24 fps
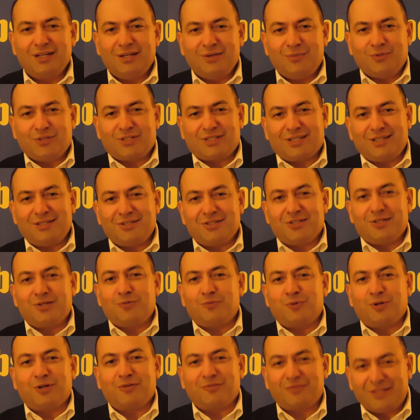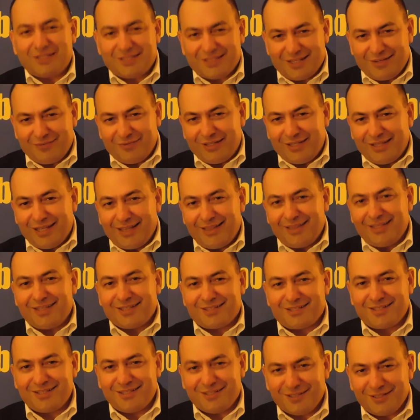It was considered one of the 7
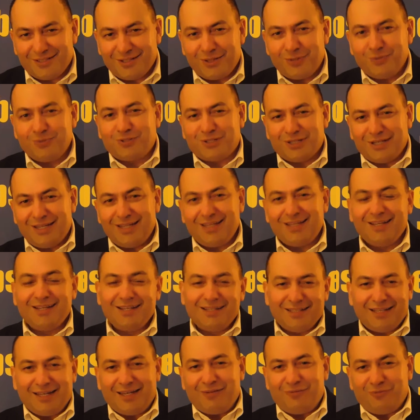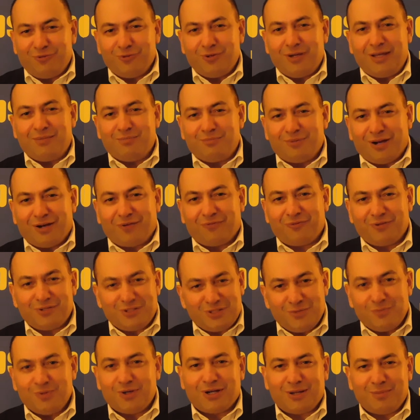deadliest sins, gluttony, that if you ate
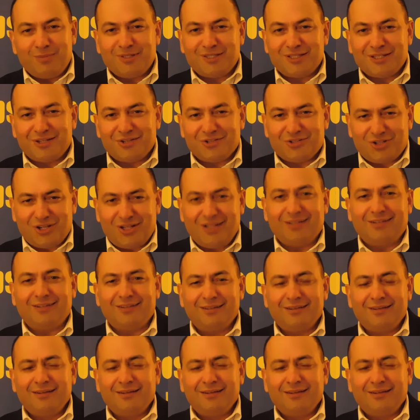breakfast, you were committing a sin.